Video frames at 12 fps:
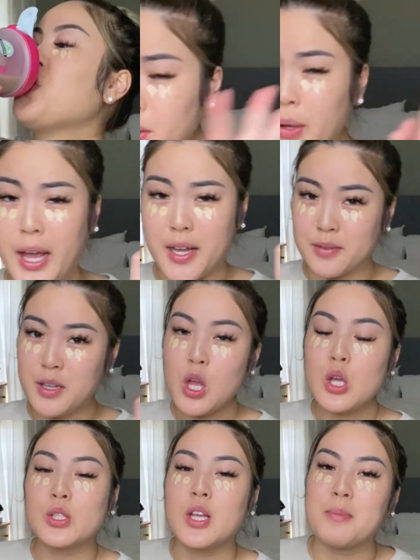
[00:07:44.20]
Okay,
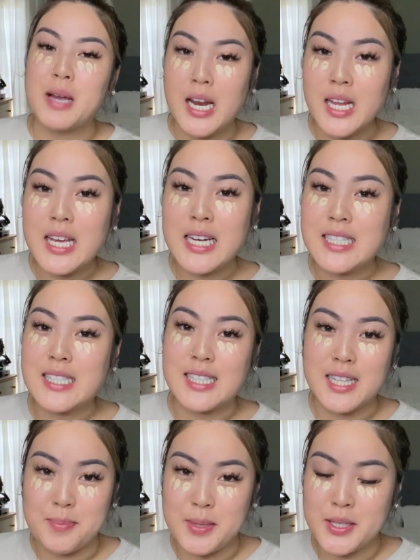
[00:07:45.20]
so I'm kind of in a
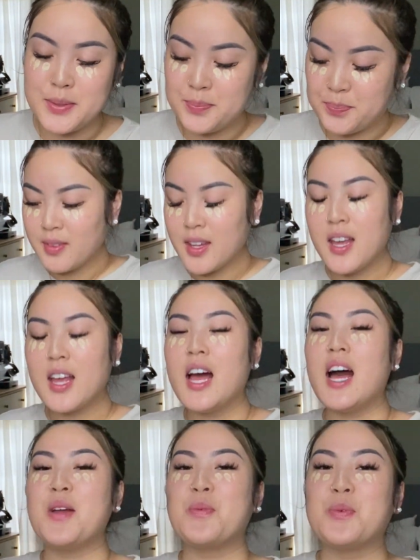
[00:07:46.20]
dilemma.
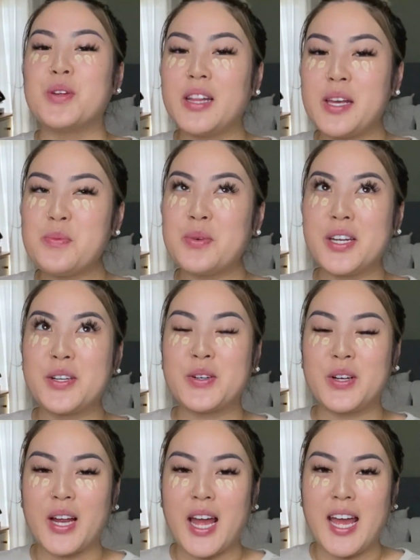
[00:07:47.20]
I really want to
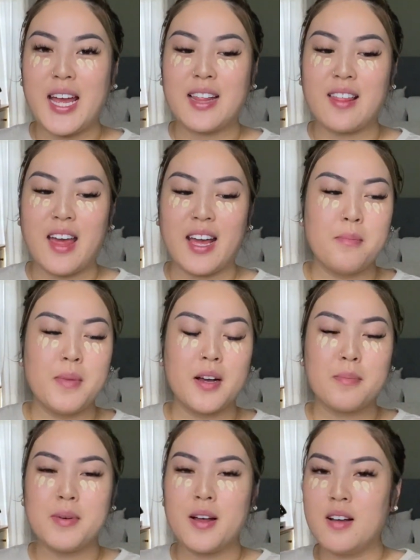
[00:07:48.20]
create like
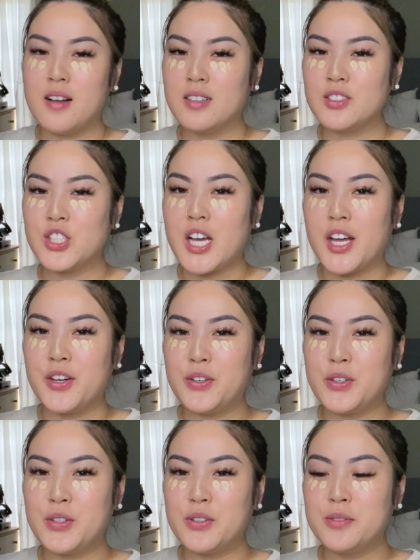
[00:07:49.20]
mukbang
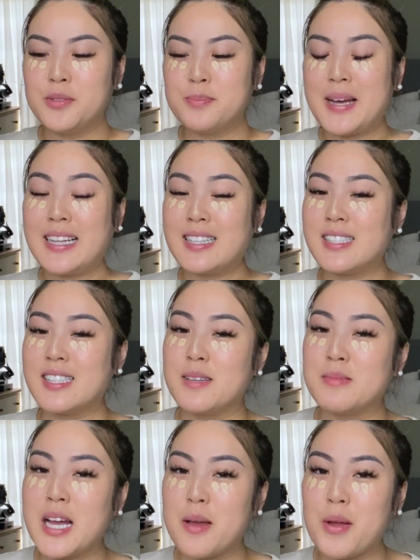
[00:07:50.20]
channel, but at the
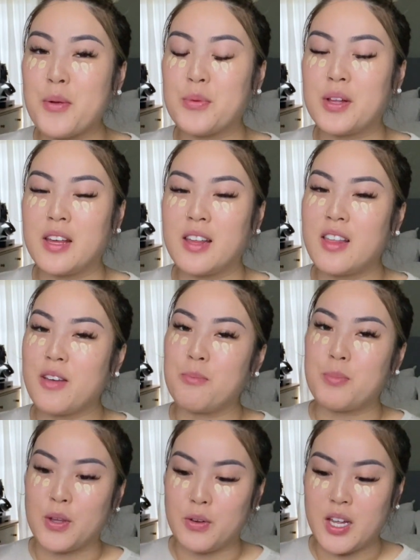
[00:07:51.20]
same time I really love
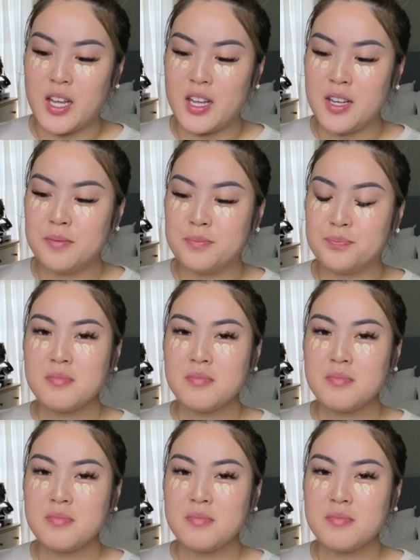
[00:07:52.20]
beauty.